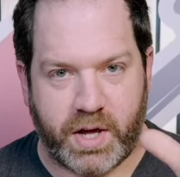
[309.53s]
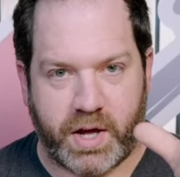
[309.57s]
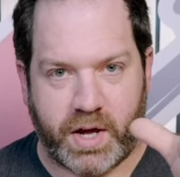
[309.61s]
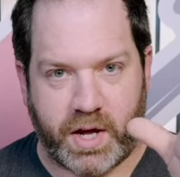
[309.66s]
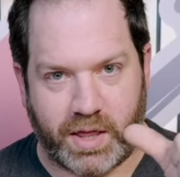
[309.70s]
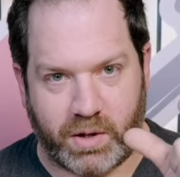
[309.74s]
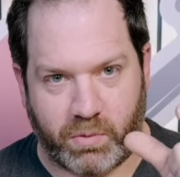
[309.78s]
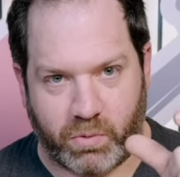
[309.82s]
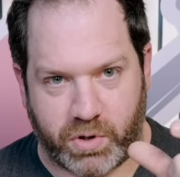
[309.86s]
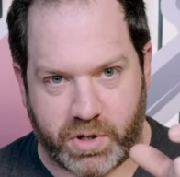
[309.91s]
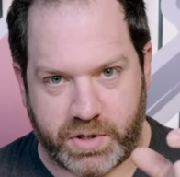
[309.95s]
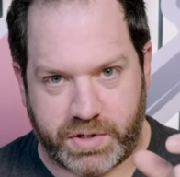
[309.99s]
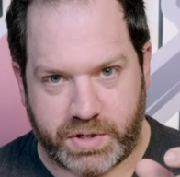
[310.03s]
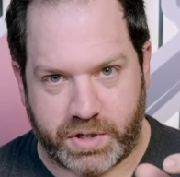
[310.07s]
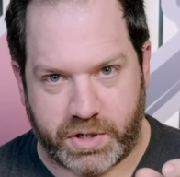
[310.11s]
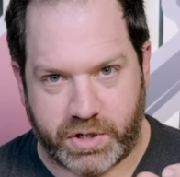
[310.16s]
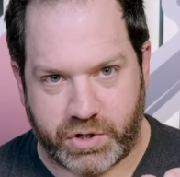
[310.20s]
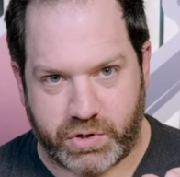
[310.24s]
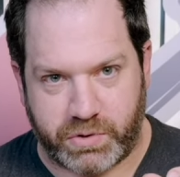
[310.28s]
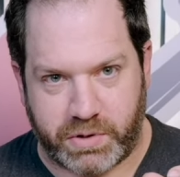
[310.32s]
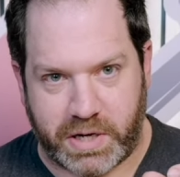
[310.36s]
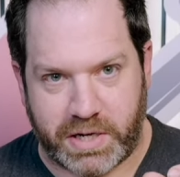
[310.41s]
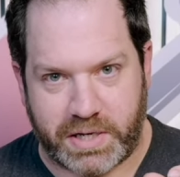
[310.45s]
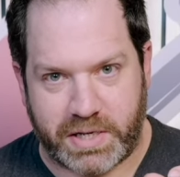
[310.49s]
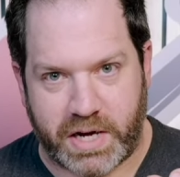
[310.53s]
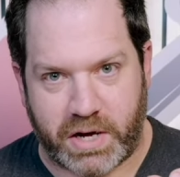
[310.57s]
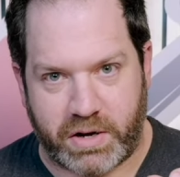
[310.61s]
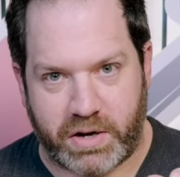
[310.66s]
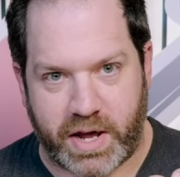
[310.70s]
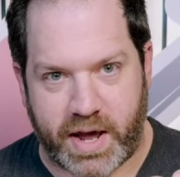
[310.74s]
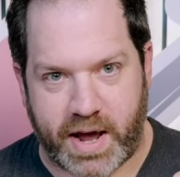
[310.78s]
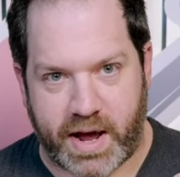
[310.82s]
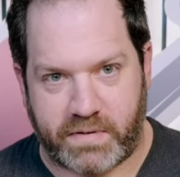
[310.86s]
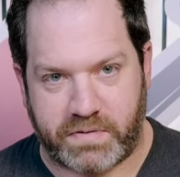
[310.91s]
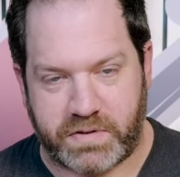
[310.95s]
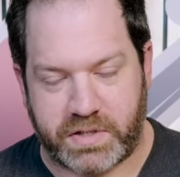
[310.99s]
And then we're just going to shrink it down to
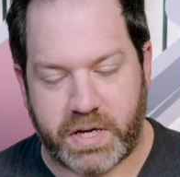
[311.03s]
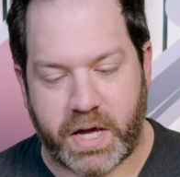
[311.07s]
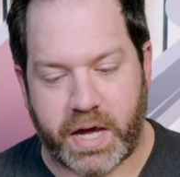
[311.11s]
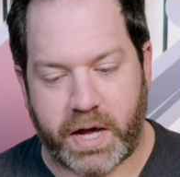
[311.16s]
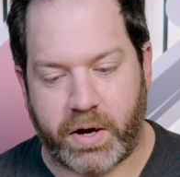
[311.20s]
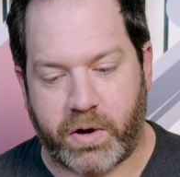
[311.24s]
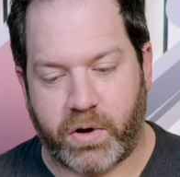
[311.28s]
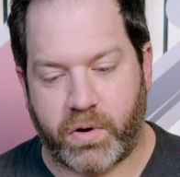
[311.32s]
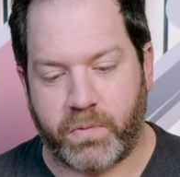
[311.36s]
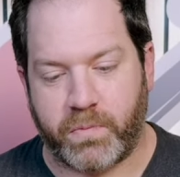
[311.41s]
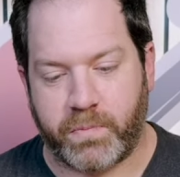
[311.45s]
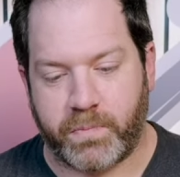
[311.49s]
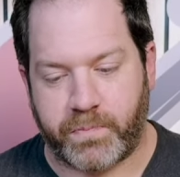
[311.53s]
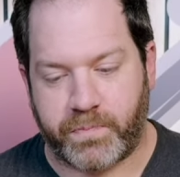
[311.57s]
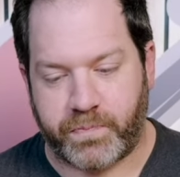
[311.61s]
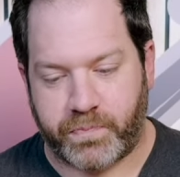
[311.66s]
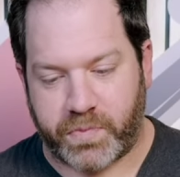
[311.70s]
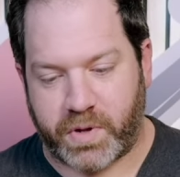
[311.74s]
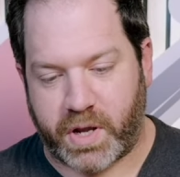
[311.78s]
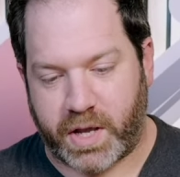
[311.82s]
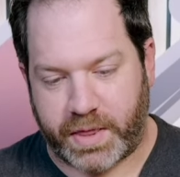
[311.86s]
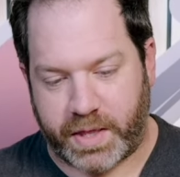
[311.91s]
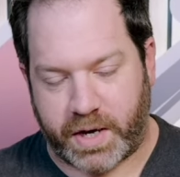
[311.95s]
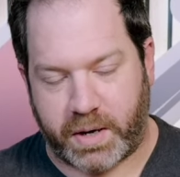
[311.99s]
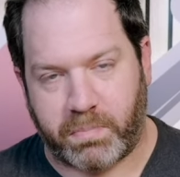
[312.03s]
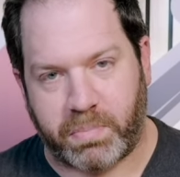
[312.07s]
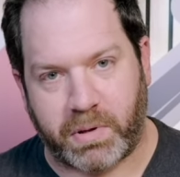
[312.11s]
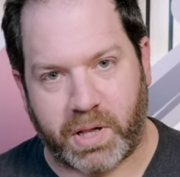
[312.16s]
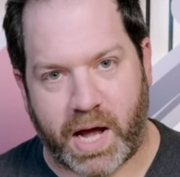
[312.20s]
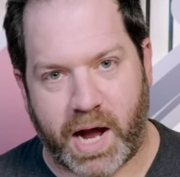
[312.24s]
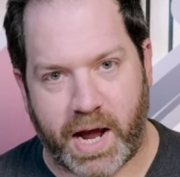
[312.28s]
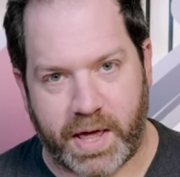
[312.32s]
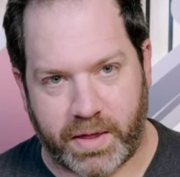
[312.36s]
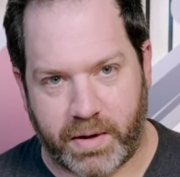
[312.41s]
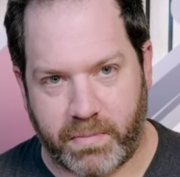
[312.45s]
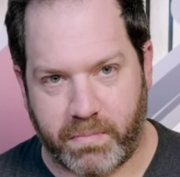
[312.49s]
half scale and then
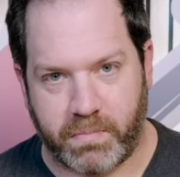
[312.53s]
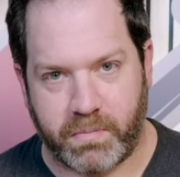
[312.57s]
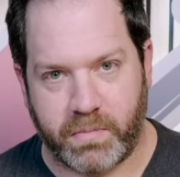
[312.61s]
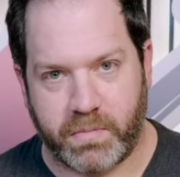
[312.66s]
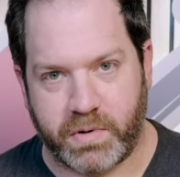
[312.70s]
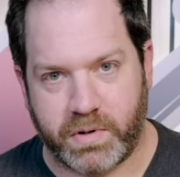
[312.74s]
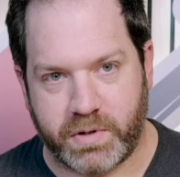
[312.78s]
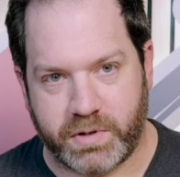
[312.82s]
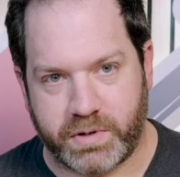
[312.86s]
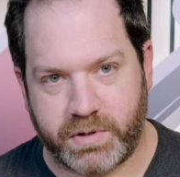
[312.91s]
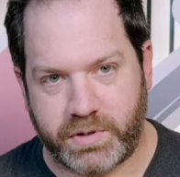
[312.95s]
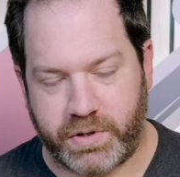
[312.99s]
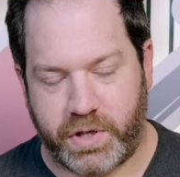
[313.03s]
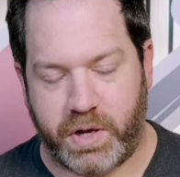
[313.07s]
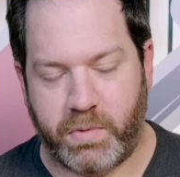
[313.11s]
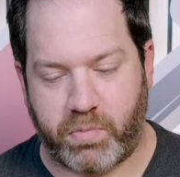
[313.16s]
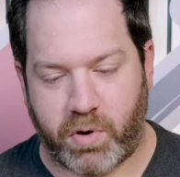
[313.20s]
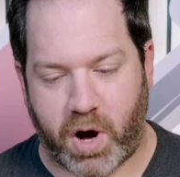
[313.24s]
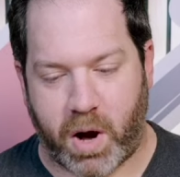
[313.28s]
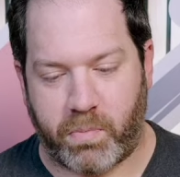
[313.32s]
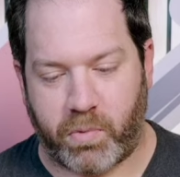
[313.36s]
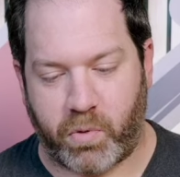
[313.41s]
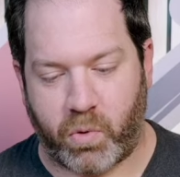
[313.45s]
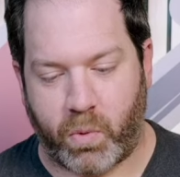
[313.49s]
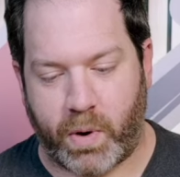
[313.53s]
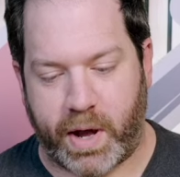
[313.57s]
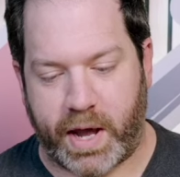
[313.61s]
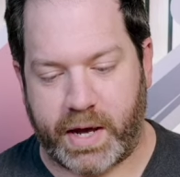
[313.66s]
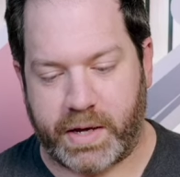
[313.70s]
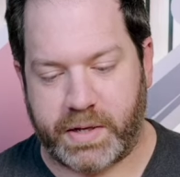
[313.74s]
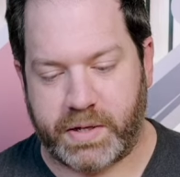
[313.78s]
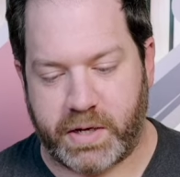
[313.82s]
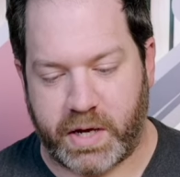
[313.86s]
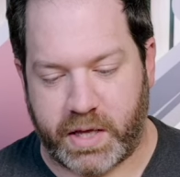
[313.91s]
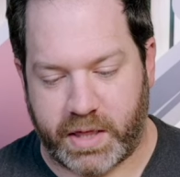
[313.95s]
apply them to the proper way,